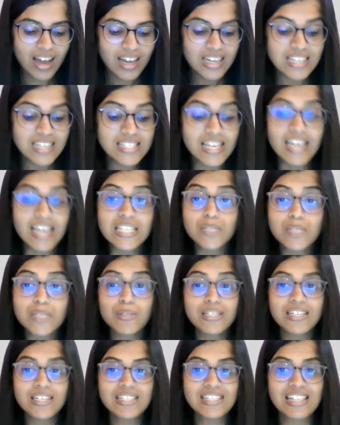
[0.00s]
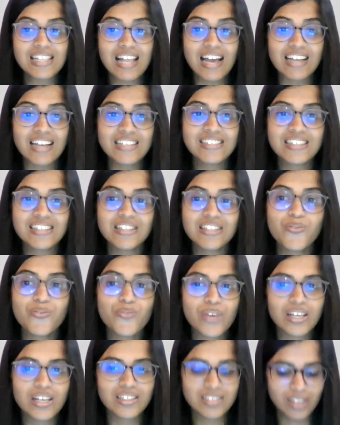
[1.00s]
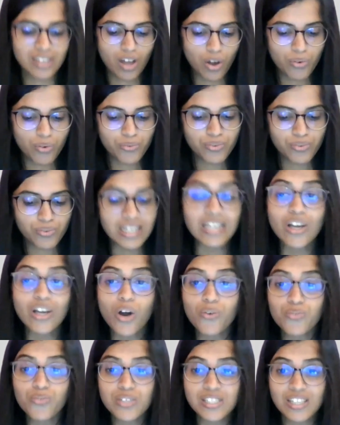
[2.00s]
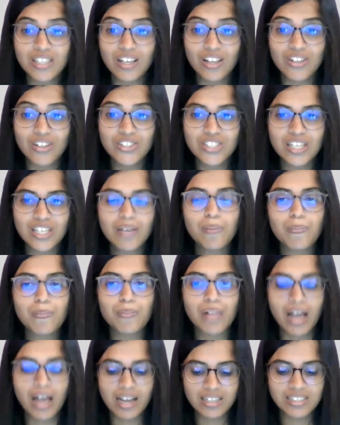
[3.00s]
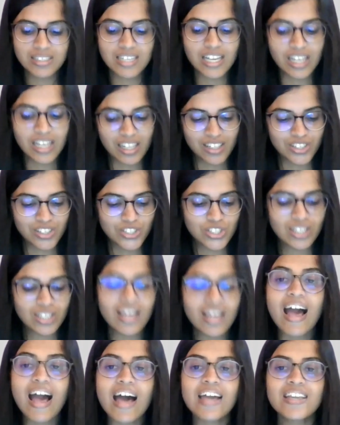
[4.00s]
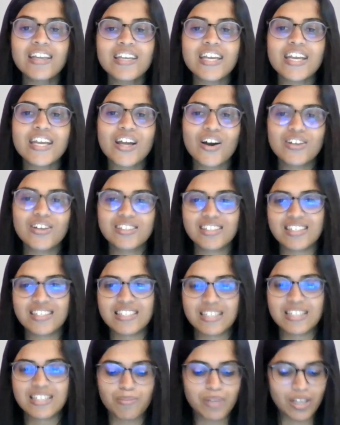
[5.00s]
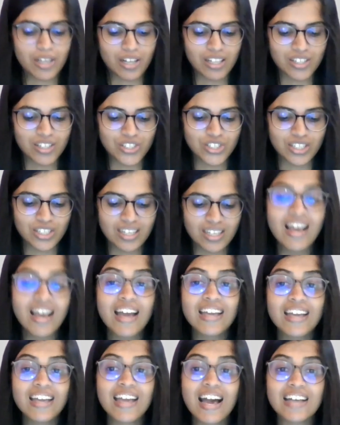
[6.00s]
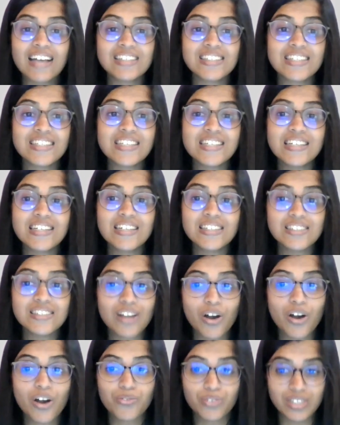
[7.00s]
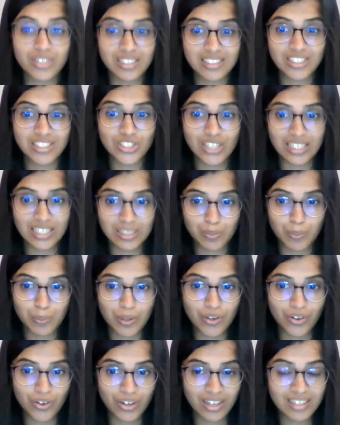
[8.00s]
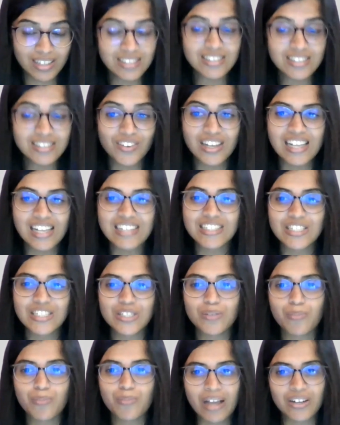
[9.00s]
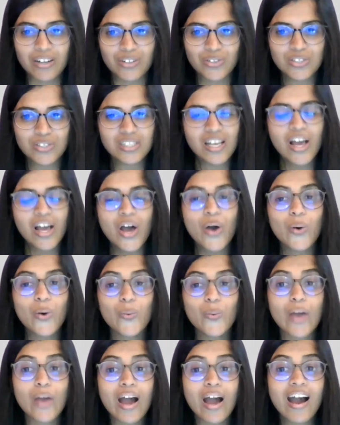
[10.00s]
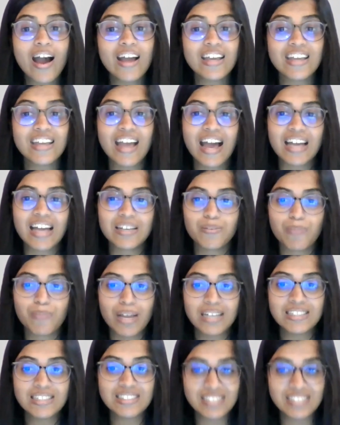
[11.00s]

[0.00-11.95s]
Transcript: His expertise lies in the fields of ecophysiology, plant ecology, and ecosystem ecology. He has years of research experience related to mangroves, where he had made